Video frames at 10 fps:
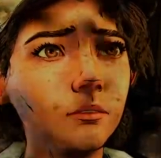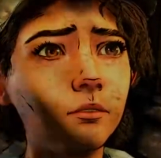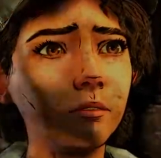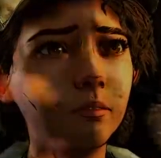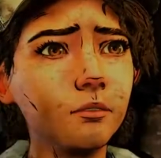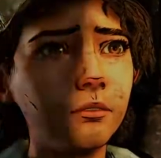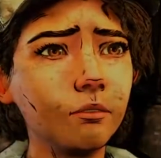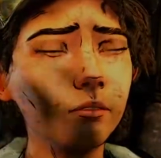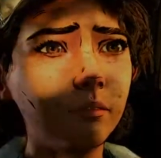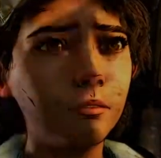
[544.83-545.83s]

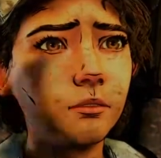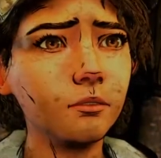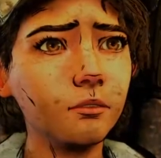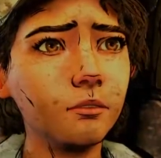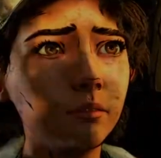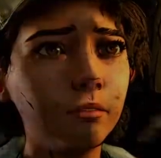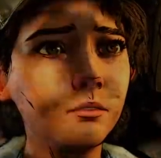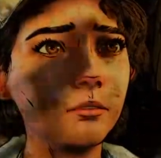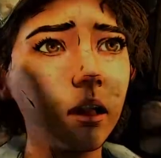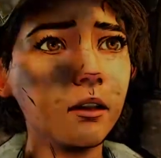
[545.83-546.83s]

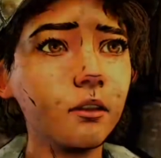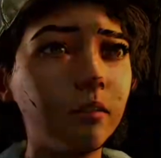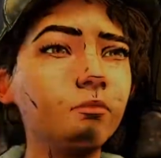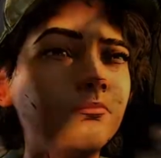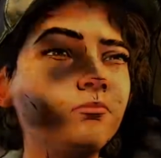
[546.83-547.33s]
(silent)